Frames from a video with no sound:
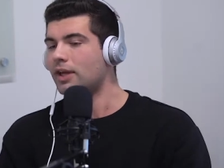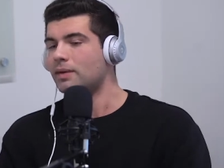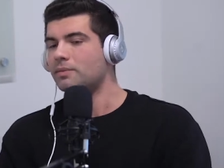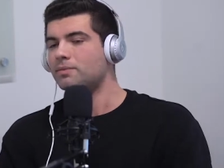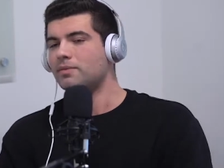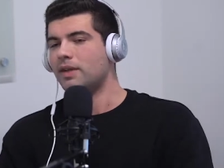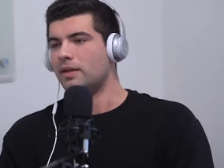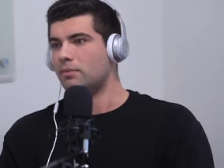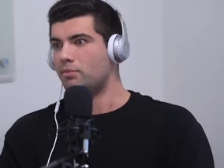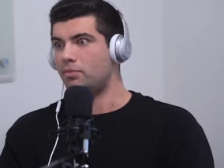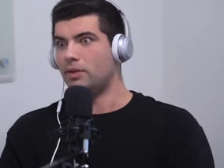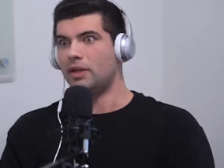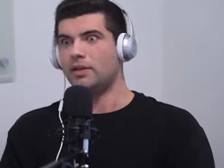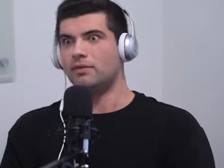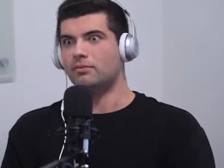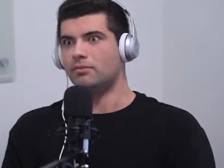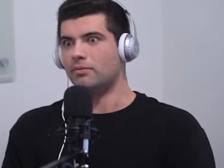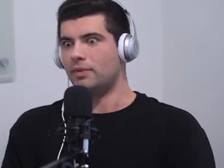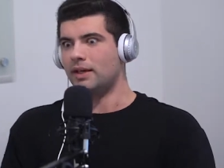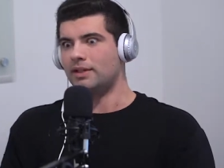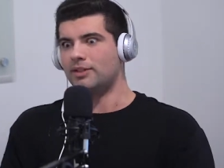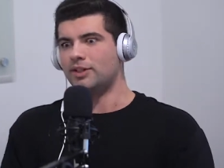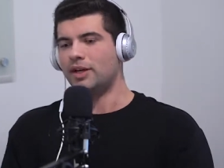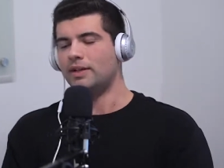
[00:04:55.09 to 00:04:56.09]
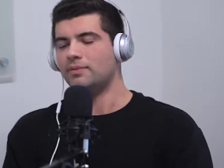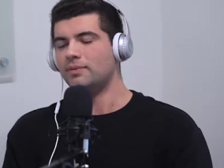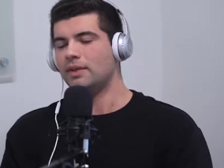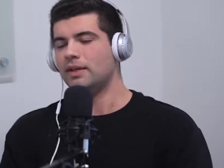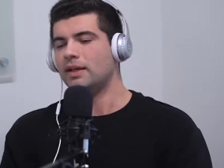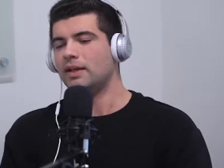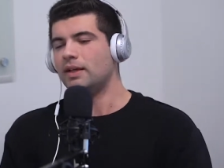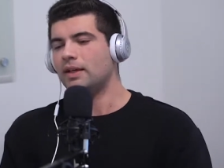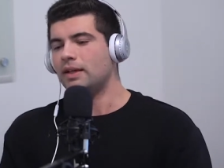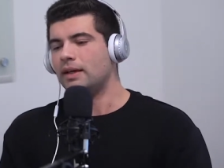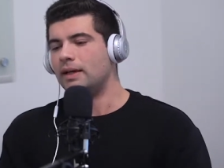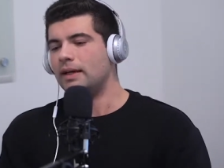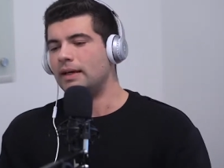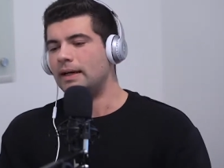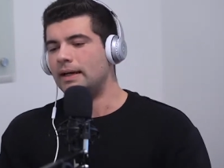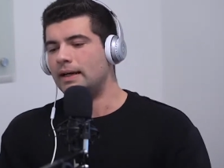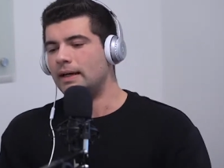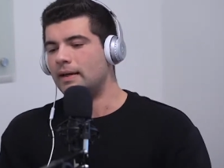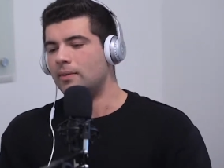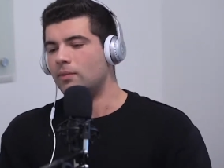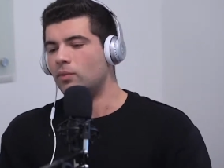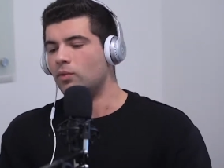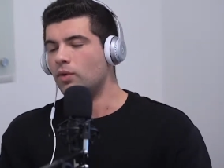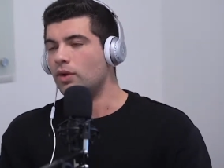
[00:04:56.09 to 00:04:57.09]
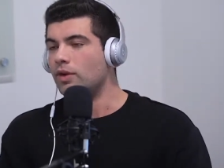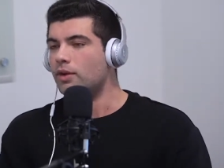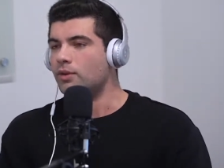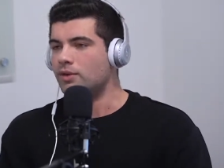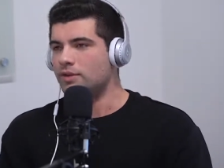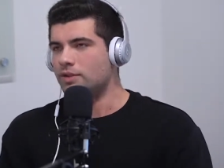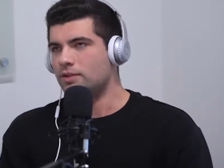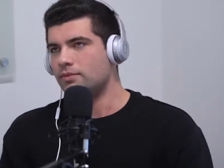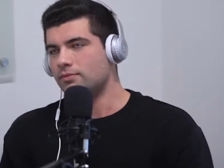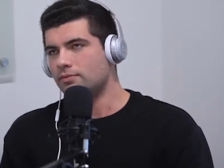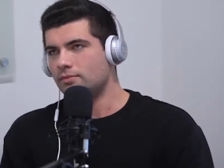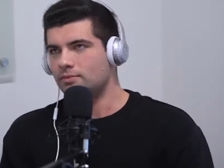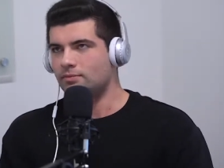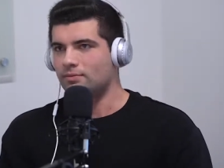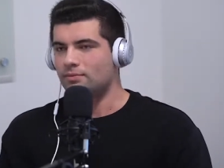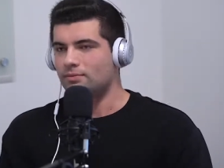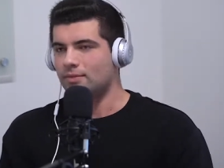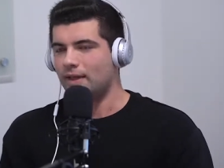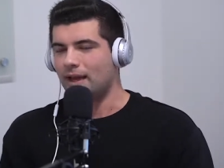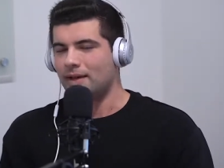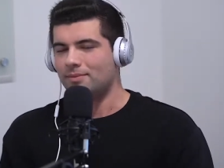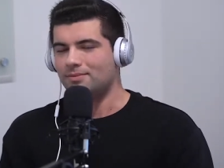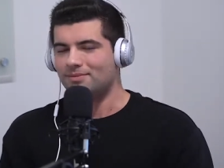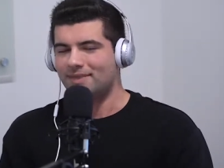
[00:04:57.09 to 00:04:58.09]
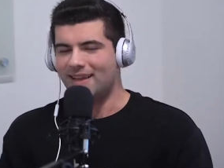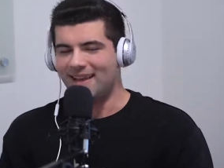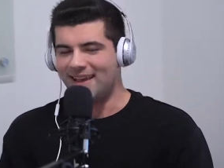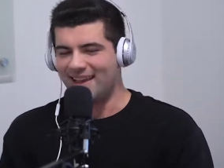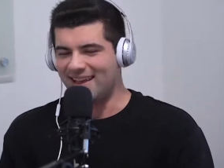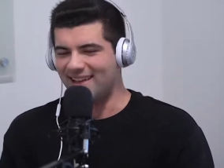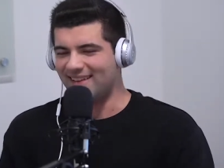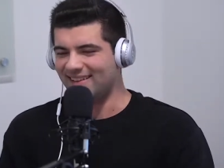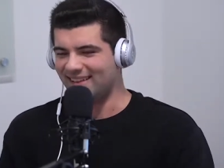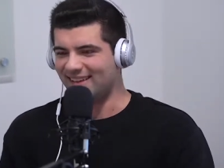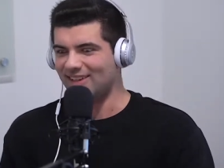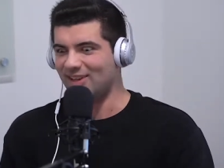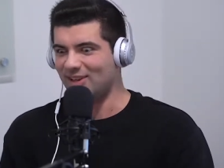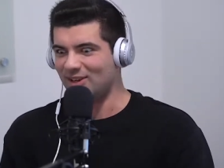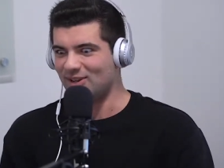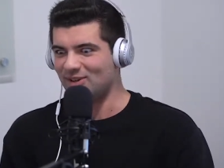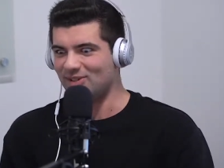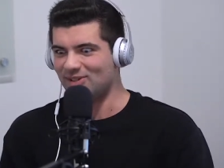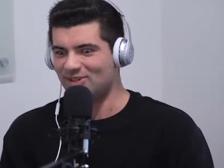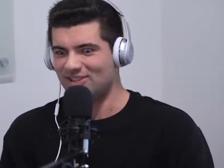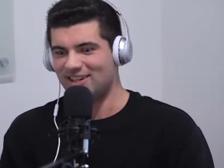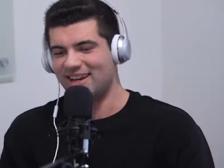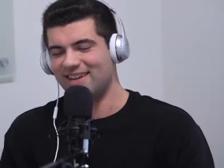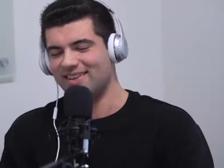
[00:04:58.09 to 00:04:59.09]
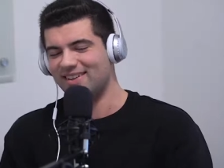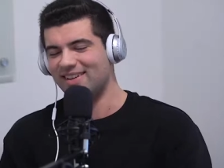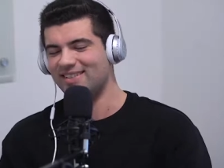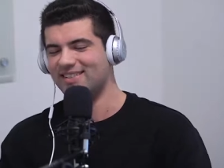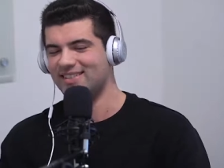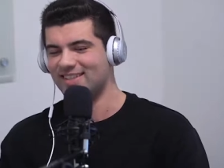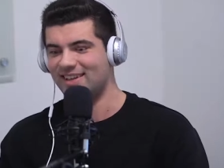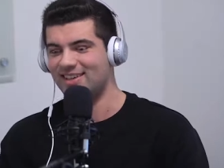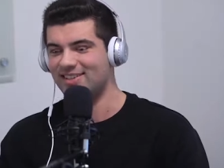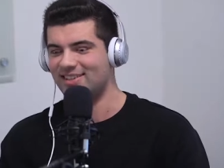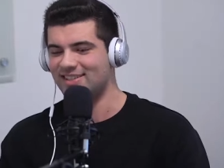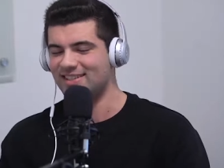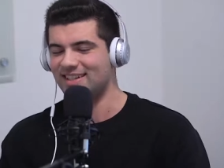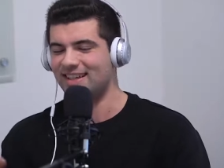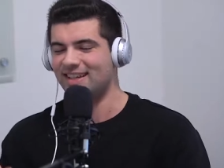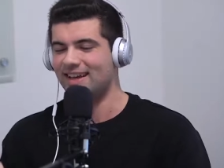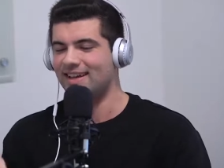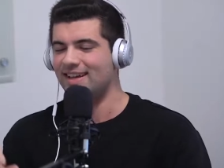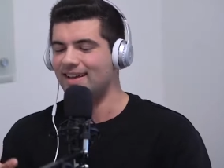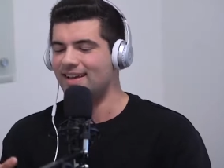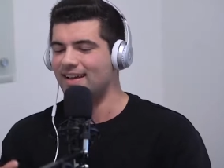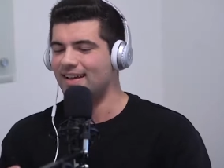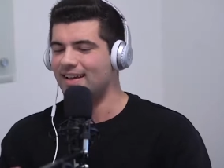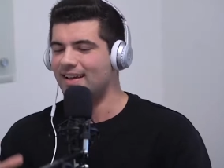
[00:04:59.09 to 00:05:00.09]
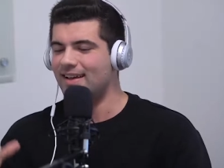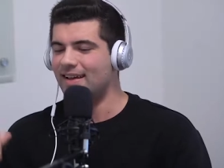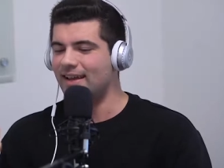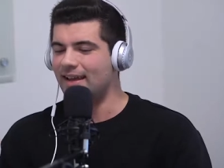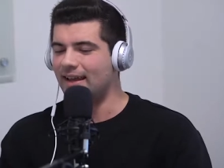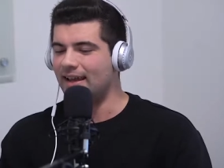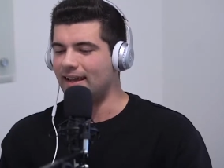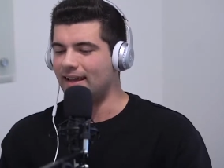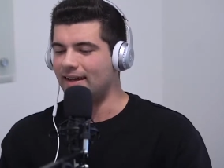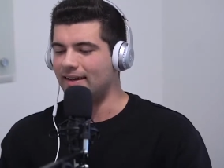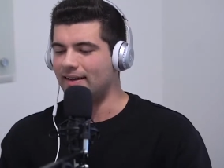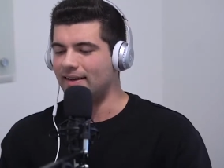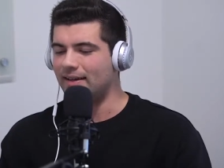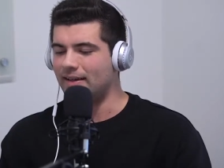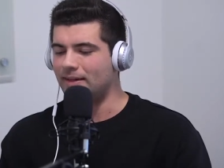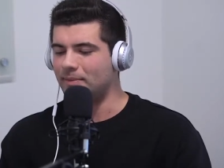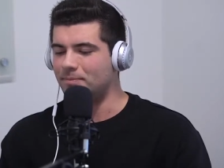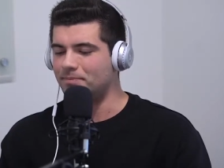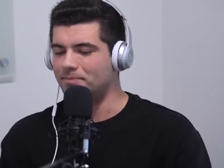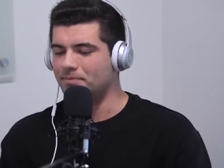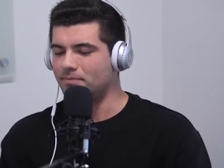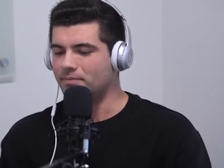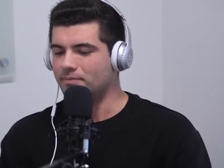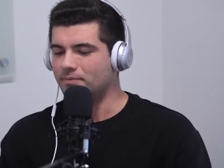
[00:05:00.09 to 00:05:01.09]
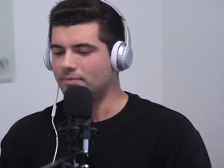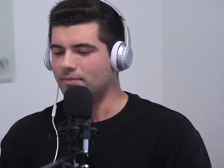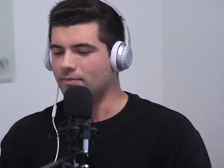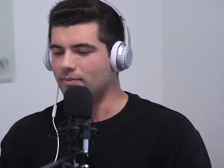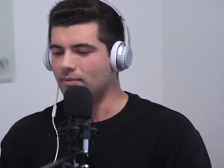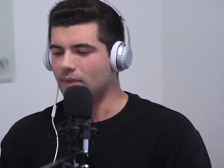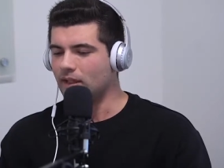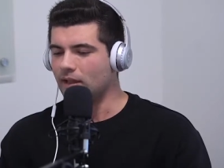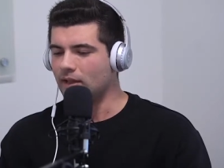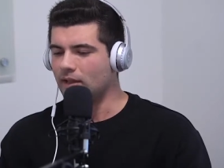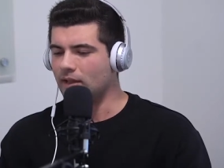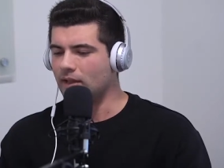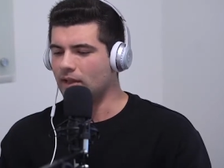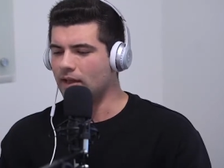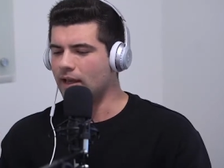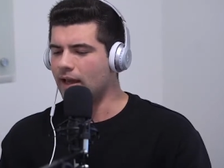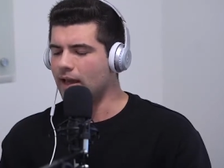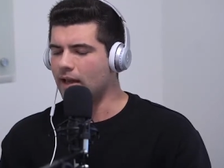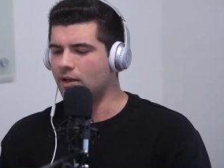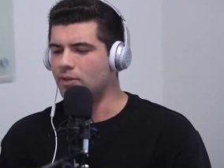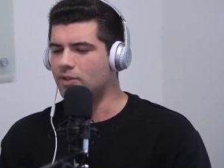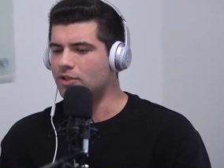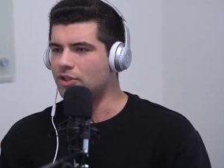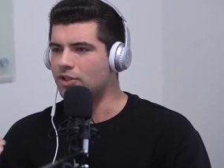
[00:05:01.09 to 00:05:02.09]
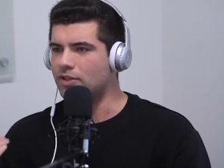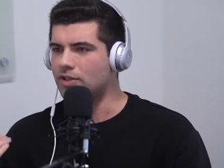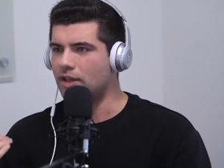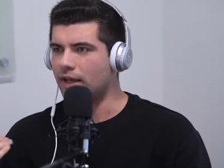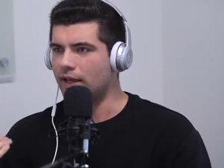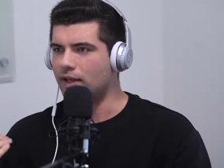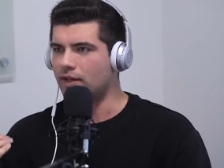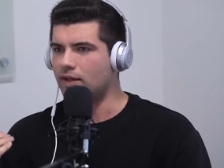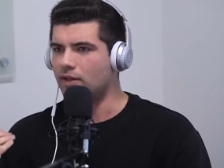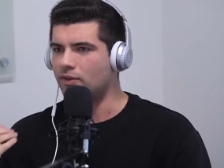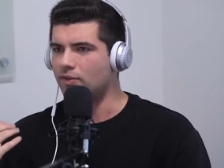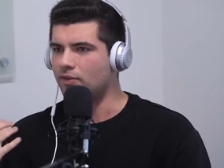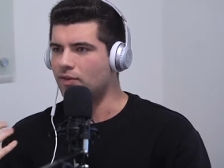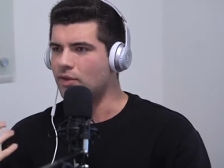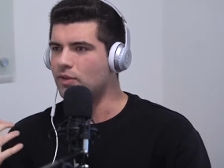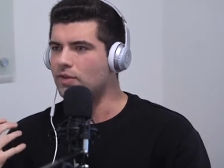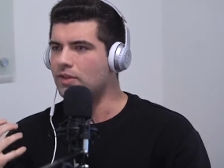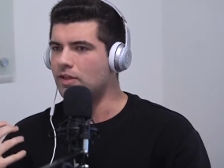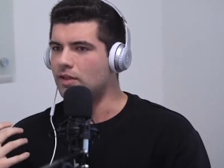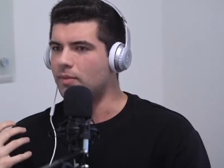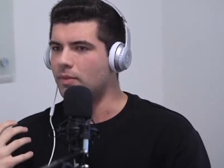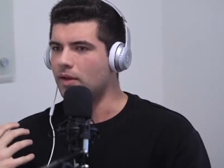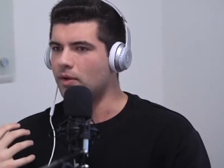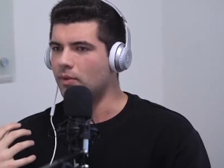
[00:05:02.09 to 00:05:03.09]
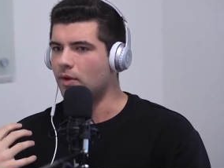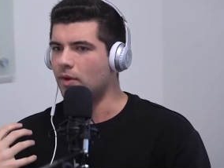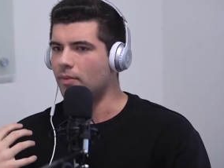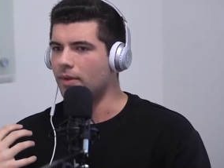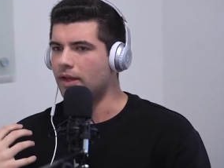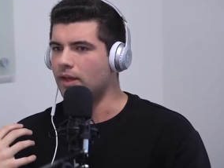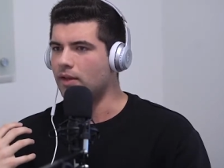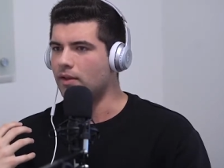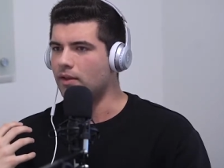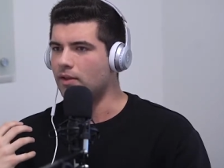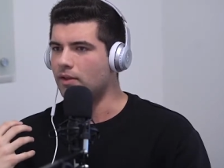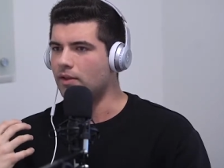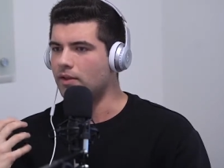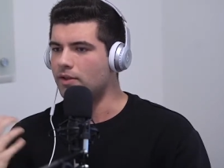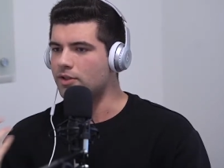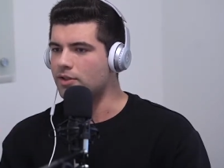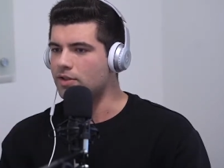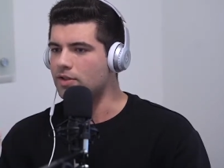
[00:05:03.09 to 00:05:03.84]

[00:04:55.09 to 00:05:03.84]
Chain, like big chain. Well, it was, yeah, like huge chain. I'll just say that. And yeah, it was just like confusing to me where I'm like, there's